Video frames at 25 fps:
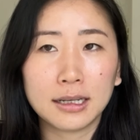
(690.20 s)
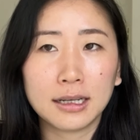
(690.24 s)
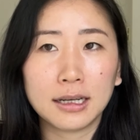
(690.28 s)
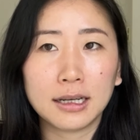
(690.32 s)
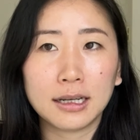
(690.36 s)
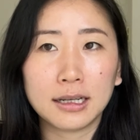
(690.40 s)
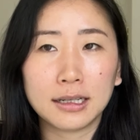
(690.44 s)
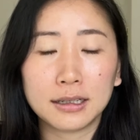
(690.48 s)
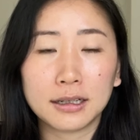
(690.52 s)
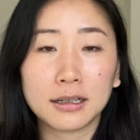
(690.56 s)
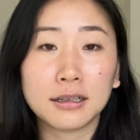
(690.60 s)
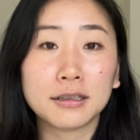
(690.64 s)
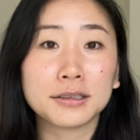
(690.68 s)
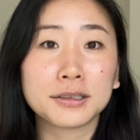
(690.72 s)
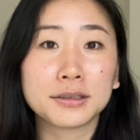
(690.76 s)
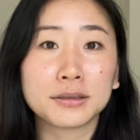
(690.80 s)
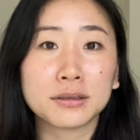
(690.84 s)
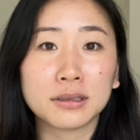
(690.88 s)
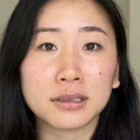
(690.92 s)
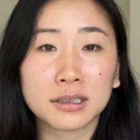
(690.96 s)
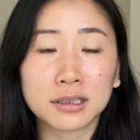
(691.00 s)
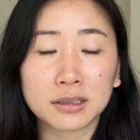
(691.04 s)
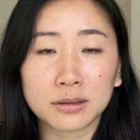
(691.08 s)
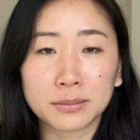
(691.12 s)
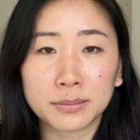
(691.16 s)
and also
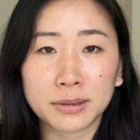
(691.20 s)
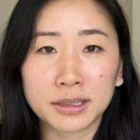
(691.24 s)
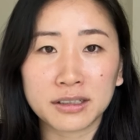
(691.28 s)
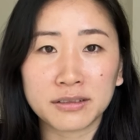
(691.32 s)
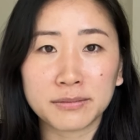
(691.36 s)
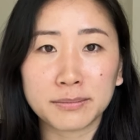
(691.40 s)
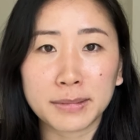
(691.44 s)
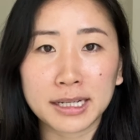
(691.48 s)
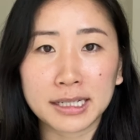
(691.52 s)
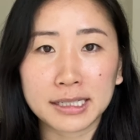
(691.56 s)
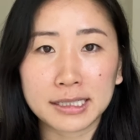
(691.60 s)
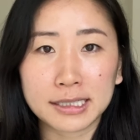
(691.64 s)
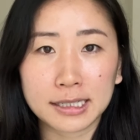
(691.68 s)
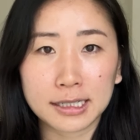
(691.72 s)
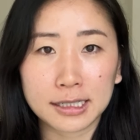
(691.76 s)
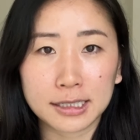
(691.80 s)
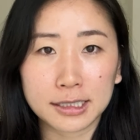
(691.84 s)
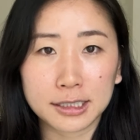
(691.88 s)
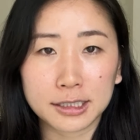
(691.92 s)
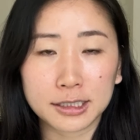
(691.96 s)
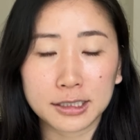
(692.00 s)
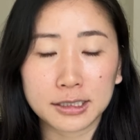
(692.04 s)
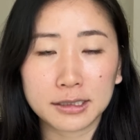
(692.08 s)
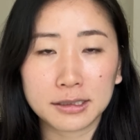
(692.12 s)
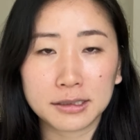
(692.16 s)
a little bit of
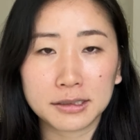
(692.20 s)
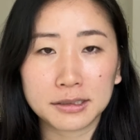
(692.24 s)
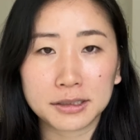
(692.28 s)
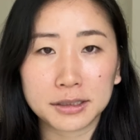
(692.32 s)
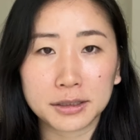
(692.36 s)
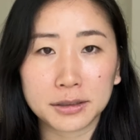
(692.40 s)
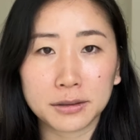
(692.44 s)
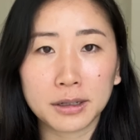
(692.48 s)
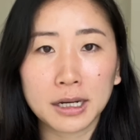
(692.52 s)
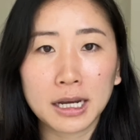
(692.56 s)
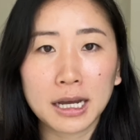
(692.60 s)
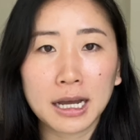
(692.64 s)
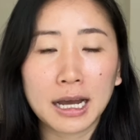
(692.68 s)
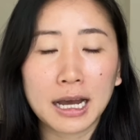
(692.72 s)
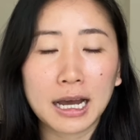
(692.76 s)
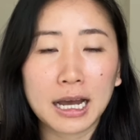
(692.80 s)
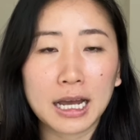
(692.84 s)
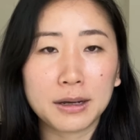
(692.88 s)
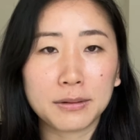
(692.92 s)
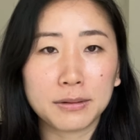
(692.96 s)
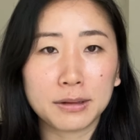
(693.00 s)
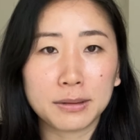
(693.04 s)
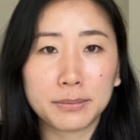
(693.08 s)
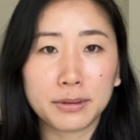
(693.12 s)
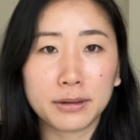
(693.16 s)
meditation. So
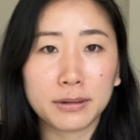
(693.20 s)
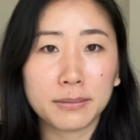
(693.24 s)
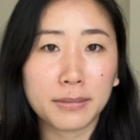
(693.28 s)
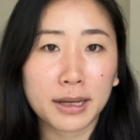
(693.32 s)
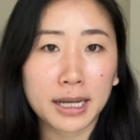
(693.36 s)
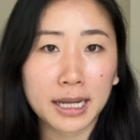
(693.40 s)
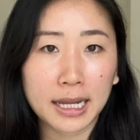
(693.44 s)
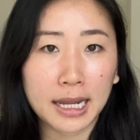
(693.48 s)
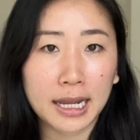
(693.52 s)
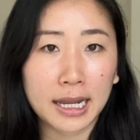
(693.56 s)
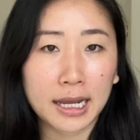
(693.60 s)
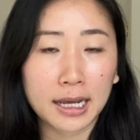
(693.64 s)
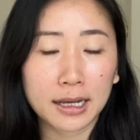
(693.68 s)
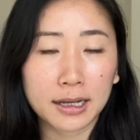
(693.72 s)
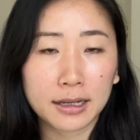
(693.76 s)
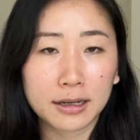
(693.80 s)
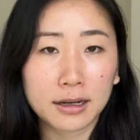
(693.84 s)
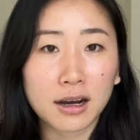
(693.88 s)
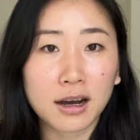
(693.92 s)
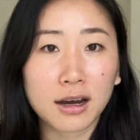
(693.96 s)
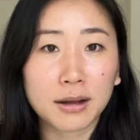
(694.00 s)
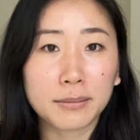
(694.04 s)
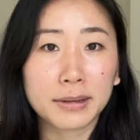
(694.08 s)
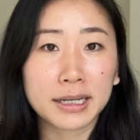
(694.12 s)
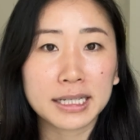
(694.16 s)
I would put my hand
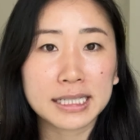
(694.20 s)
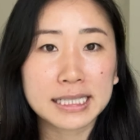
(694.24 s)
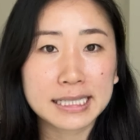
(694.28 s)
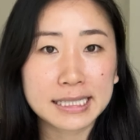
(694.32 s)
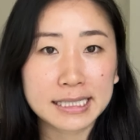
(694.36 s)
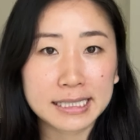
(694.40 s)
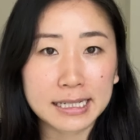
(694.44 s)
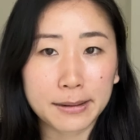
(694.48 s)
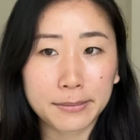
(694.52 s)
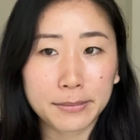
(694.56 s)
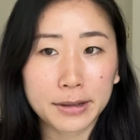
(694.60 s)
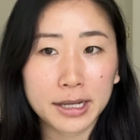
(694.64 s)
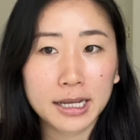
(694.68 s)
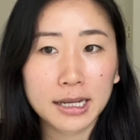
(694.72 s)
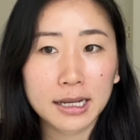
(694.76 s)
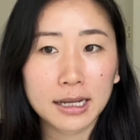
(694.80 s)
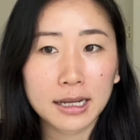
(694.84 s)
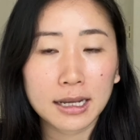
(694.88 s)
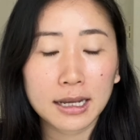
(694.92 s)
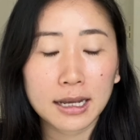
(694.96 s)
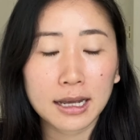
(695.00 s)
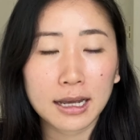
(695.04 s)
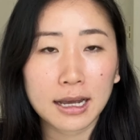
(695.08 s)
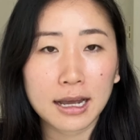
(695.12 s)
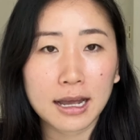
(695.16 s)
on my stomach,
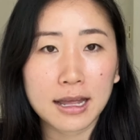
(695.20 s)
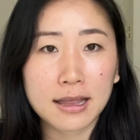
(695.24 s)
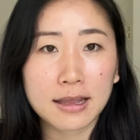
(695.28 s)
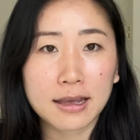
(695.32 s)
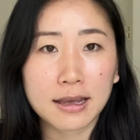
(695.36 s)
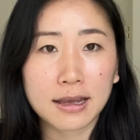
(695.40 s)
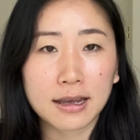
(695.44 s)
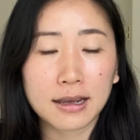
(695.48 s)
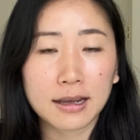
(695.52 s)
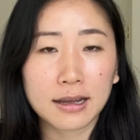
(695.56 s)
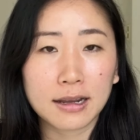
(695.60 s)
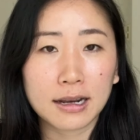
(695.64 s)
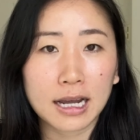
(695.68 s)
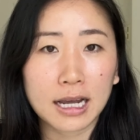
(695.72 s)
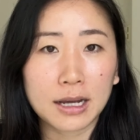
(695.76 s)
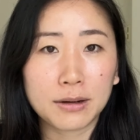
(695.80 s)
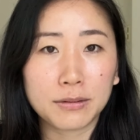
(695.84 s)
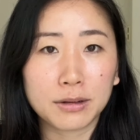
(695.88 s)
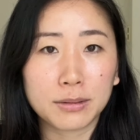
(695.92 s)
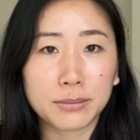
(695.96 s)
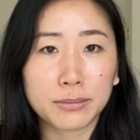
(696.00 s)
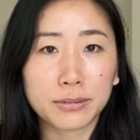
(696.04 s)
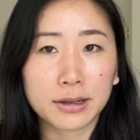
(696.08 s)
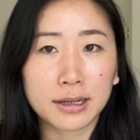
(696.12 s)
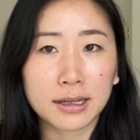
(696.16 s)
and then I
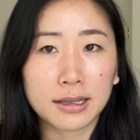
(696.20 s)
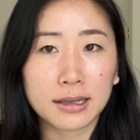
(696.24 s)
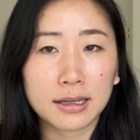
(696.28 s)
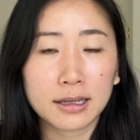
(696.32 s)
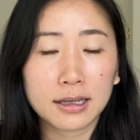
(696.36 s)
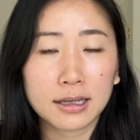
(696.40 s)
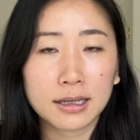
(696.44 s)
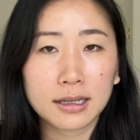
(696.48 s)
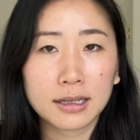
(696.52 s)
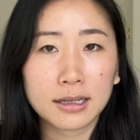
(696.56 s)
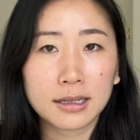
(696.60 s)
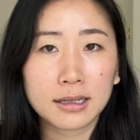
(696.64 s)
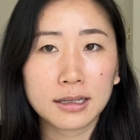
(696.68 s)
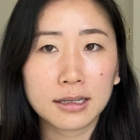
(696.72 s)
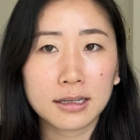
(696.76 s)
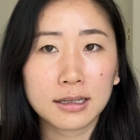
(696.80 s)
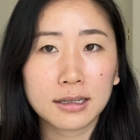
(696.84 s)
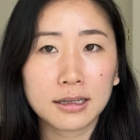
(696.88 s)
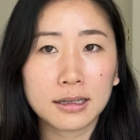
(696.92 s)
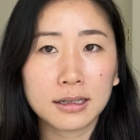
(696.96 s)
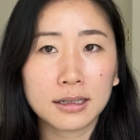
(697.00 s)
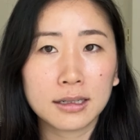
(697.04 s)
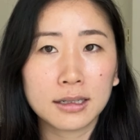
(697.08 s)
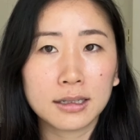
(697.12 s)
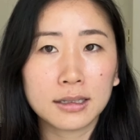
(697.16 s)
would breathe
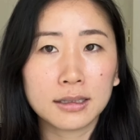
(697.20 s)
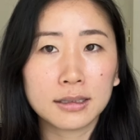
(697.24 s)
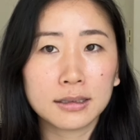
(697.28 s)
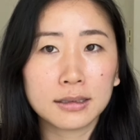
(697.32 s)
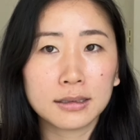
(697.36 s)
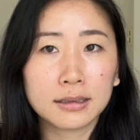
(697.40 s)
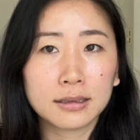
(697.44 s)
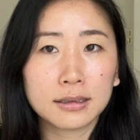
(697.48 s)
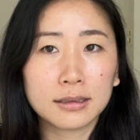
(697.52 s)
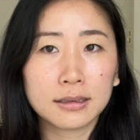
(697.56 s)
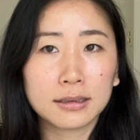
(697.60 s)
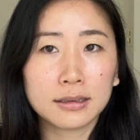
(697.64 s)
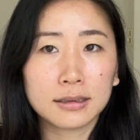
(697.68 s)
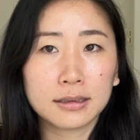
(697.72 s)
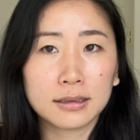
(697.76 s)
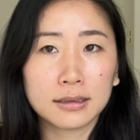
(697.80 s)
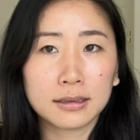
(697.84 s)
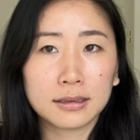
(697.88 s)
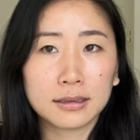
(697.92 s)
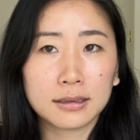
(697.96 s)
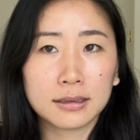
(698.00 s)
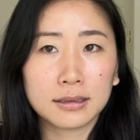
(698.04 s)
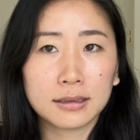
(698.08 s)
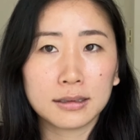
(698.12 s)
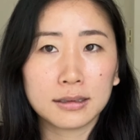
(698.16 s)
in
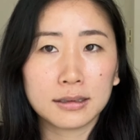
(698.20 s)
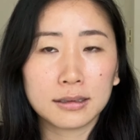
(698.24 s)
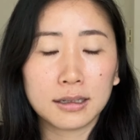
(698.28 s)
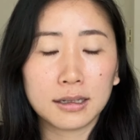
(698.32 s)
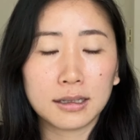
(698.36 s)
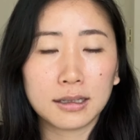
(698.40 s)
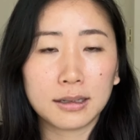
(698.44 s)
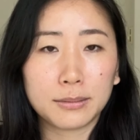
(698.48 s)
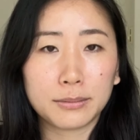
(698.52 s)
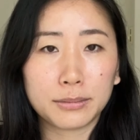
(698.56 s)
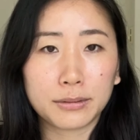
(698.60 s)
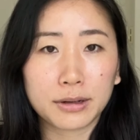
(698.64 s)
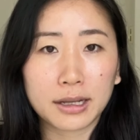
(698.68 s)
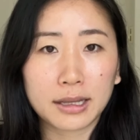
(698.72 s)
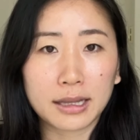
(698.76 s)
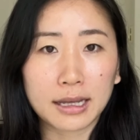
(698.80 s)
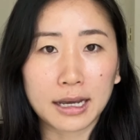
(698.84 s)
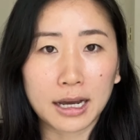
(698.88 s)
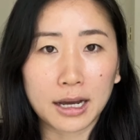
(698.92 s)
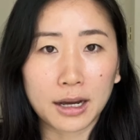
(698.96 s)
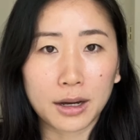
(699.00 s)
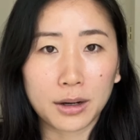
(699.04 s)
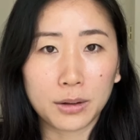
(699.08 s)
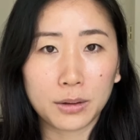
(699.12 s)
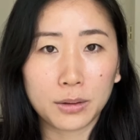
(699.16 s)
and then breathe
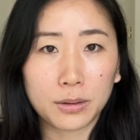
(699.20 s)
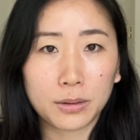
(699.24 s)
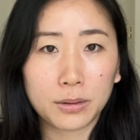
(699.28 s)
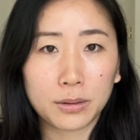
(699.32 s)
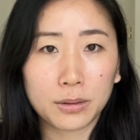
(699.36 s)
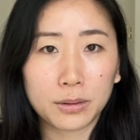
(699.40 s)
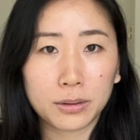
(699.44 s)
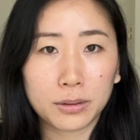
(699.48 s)
out.